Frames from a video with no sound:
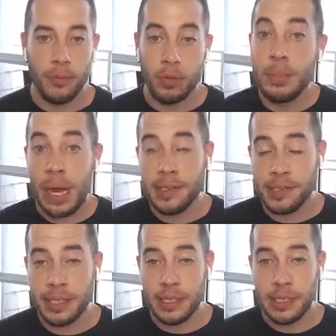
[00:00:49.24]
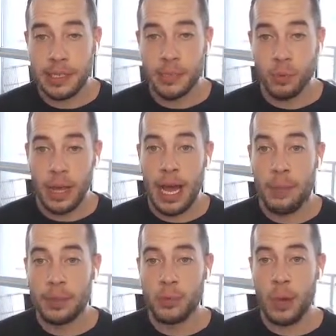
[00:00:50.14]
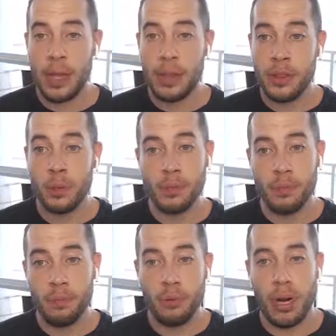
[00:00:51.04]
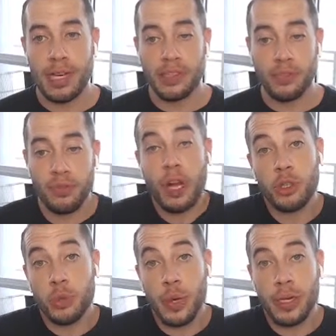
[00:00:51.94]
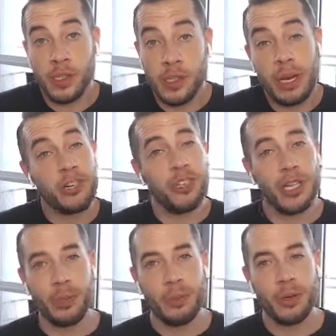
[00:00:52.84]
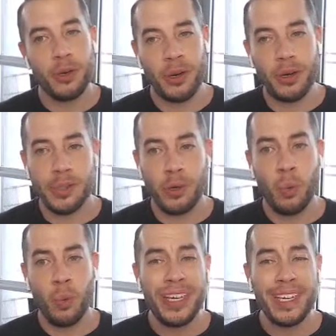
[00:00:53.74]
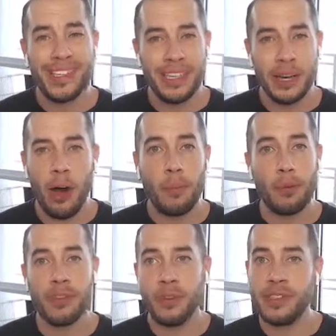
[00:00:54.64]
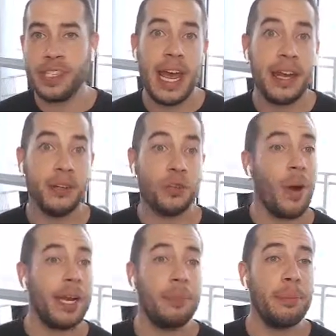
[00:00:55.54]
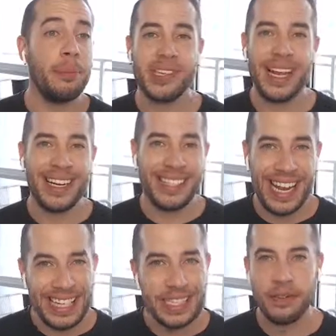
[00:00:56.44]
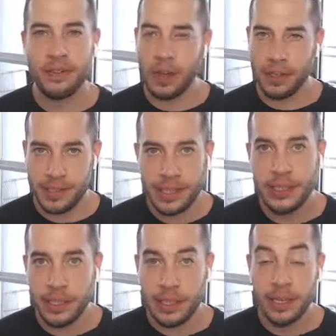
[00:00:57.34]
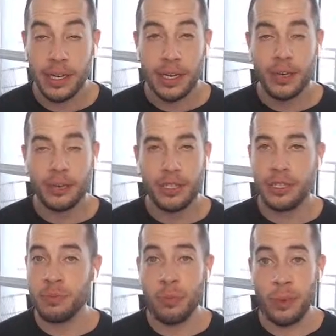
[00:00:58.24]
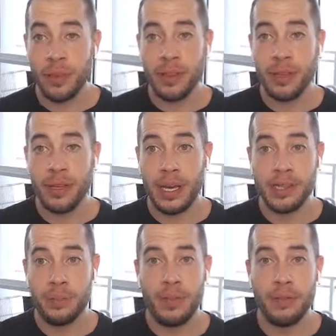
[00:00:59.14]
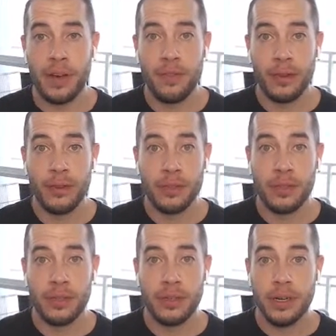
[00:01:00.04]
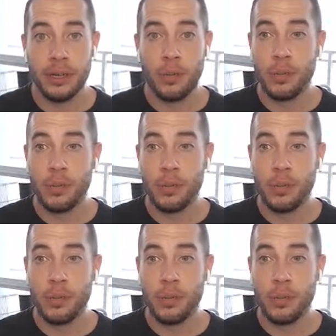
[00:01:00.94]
Rebalancing is what happens when those prices fluctuate, especially in cryptocurrency, when we can see upwards of 10 and 20% daily volatility, which is more than the S&P 500 will